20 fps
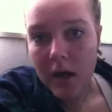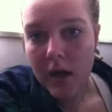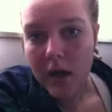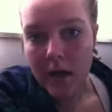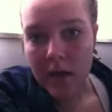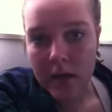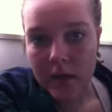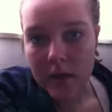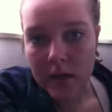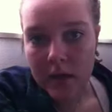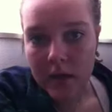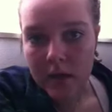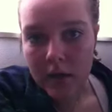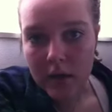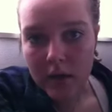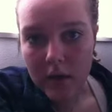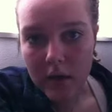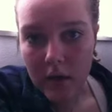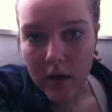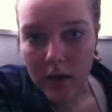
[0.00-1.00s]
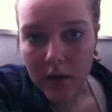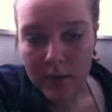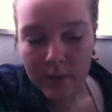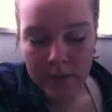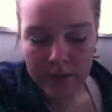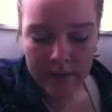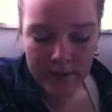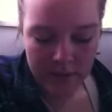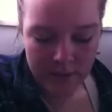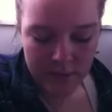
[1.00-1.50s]
I
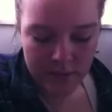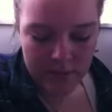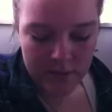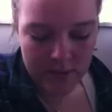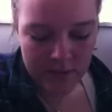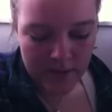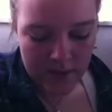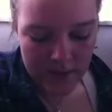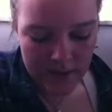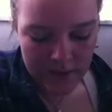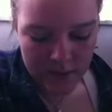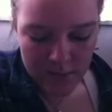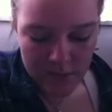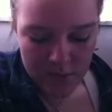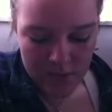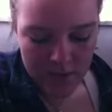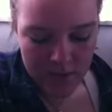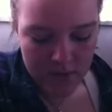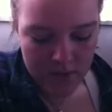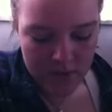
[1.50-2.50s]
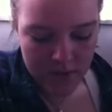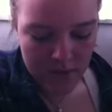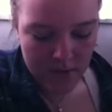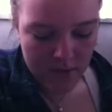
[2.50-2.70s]
really, really like Monsters,